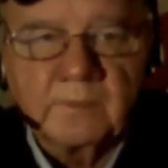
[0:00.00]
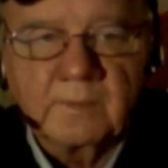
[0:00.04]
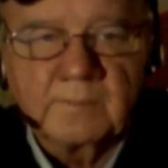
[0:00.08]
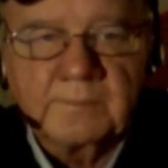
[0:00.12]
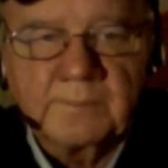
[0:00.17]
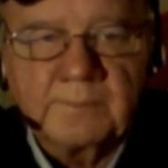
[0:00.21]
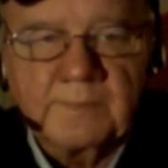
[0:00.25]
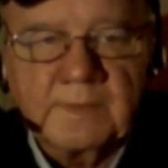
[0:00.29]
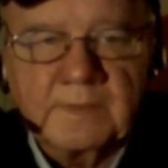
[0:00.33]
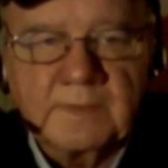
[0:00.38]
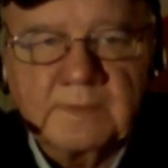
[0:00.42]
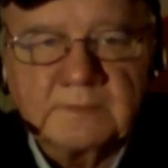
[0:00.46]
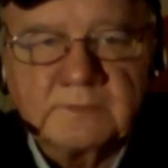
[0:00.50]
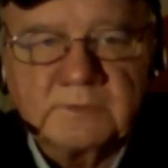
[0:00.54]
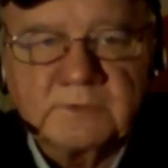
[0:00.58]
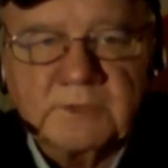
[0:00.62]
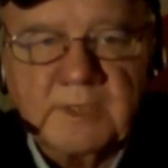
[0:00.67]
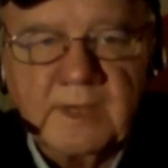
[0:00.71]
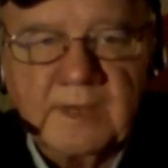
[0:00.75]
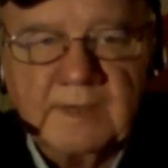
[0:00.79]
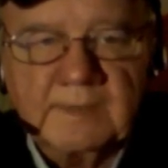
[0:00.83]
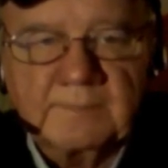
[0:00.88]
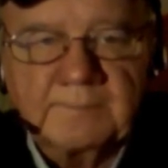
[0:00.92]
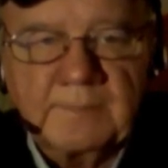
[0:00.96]

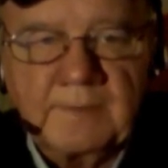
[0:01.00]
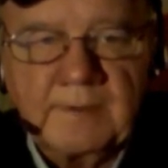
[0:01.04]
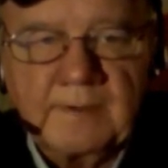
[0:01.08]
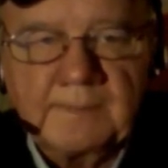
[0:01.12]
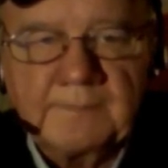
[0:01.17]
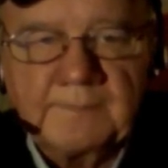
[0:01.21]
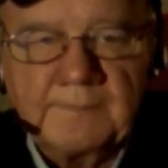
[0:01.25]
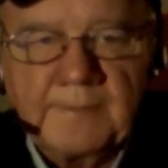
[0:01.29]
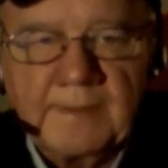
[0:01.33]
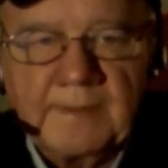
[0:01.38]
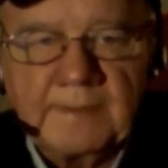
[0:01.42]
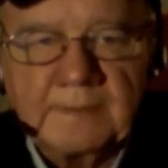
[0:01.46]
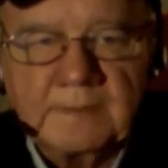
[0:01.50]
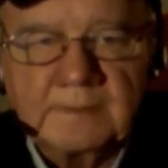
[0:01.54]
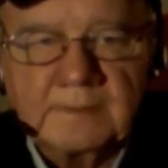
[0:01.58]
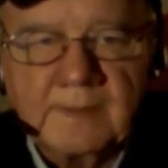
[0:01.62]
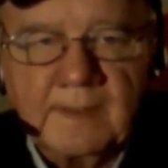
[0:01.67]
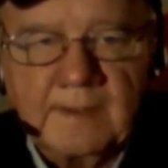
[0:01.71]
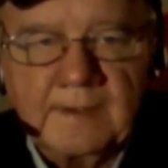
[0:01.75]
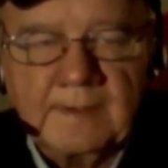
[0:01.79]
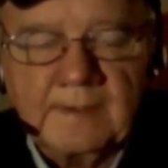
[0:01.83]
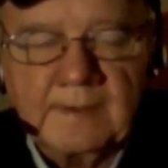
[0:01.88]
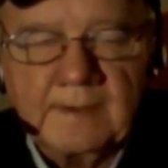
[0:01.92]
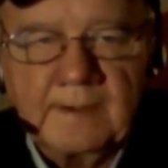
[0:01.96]

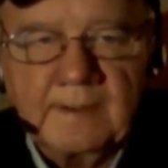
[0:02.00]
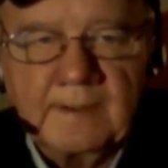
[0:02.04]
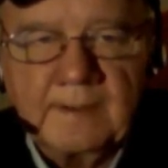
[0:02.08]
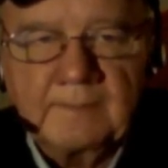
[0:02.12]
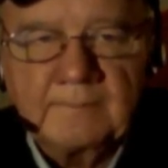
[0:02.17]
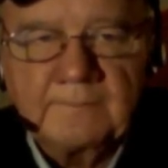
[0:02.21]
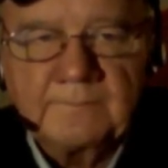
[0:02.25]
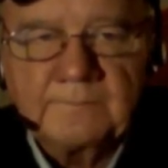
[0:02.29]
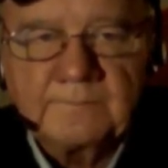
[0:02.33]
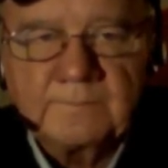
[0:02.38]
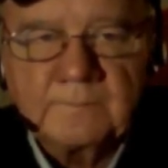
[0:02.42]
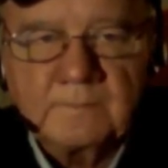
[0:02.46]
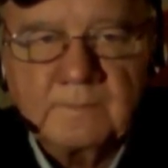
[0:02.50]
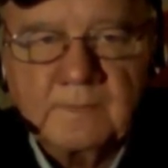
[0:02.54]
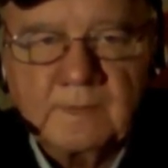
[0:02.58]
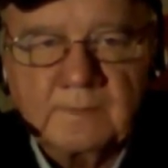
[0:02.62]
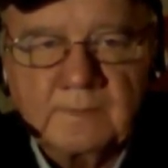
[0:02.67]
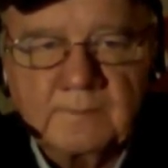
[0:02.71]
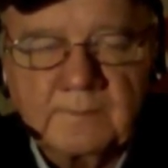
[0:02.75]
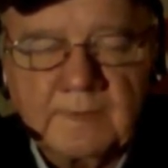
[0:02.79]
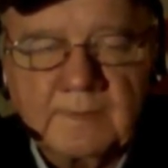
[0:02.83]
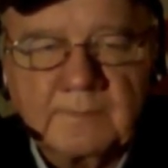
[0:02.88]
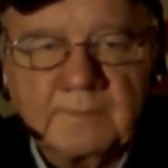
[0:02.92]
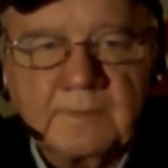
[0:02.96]
BigJackpotBetting.com
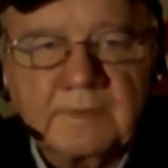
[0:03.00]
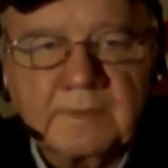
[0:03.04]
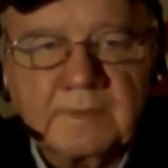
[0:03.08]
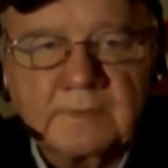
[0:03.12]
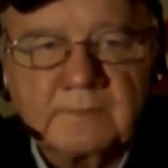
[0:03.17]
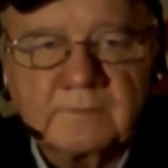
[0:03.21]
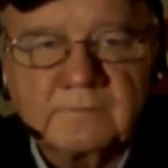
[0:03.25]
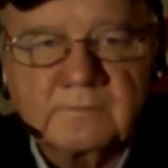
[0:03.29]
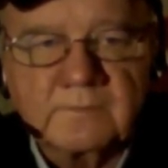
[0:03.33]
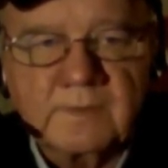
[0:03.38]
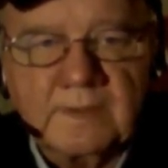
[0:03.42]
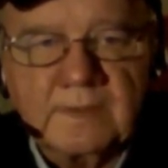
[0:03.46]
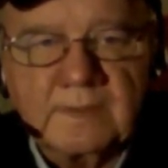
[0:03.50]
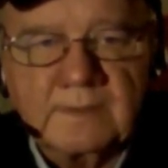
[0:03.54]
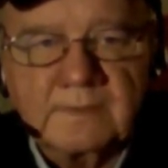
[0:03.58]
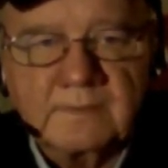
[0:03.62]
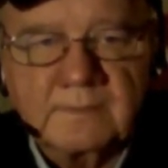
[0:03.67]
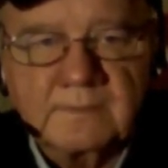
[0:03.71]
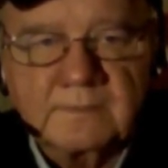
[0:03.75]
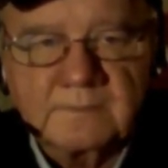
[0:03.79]
and my buddies at